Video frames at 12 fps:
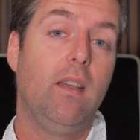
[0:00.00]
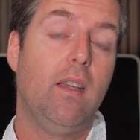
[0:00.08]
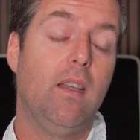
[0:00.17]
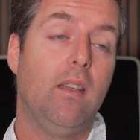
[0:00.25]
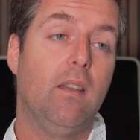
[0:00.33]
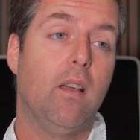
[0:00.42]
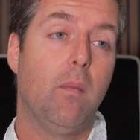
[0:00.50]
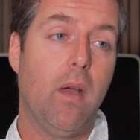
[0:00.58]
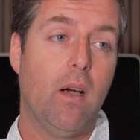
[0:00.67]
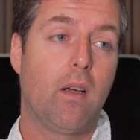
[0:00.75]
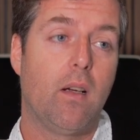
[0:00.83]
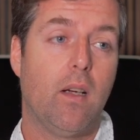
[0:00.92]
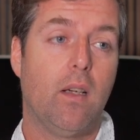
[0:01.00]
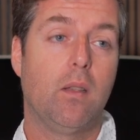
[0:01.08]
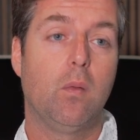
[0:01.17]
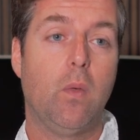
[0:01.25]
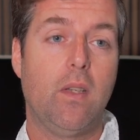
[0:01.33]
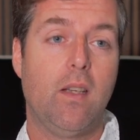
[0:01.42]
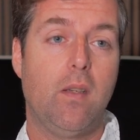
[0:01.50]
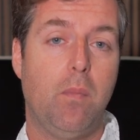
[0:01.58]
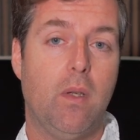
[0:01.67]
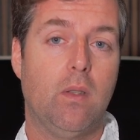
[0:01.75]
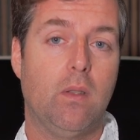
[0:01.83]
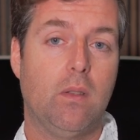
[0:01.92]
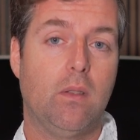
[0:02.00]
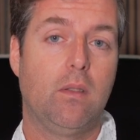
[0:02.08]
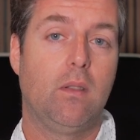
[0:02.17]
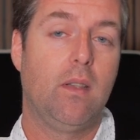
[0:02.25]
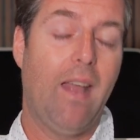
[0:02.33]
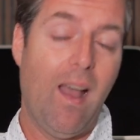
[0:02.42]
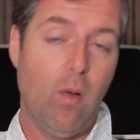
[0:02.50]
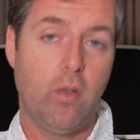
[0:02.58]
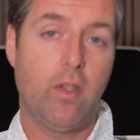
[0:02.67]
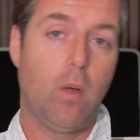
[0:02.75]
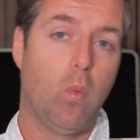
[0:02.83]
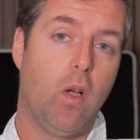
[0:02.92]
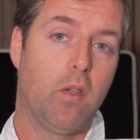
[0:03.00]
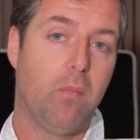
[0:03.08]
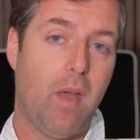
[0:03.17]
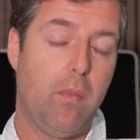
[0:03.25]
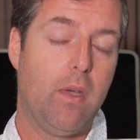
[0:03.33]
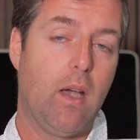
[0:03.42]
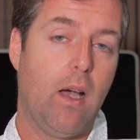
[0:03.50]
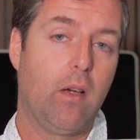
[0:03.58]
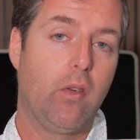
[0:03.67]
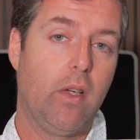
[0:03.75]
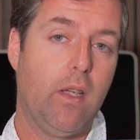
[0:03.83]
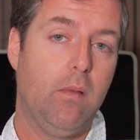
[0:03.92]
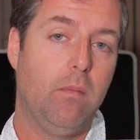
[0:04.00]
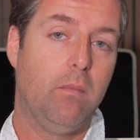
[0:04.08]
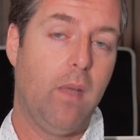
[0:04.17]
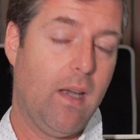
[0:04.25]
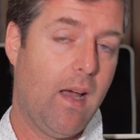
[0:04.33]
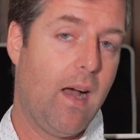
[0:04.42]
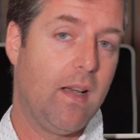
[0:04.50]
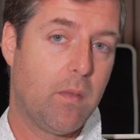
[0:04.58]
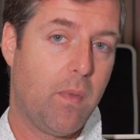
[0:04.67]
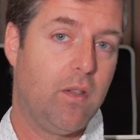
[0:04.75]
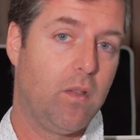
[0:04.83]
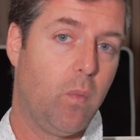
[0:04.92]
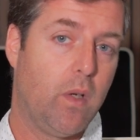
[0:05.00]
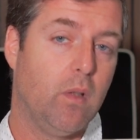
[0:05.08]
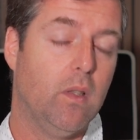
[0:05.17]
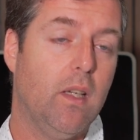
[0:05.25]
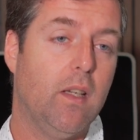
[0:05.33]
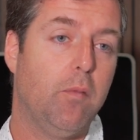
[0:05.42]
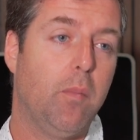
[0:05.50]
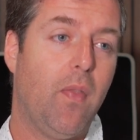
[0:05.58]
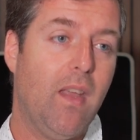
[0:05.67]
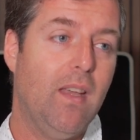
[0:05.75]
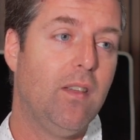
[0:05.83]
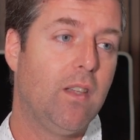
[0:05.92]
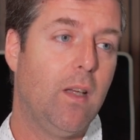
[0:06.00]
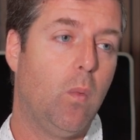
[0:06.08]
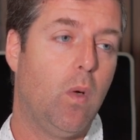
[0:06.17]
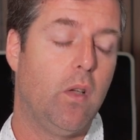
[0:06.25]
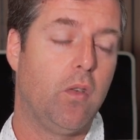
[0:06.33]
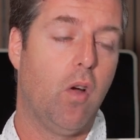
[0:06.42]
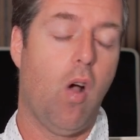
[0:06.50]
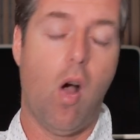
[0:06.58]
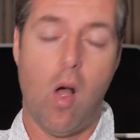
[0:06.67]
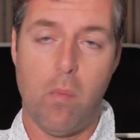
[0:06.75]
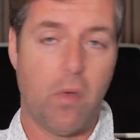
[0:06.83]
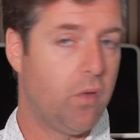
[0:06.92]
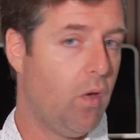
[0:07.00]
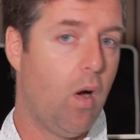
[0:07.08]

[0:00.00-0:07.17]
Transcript: In America, we tend to build the outside walls may be concrete, may not. It depends on where you live, but the inside walls are almost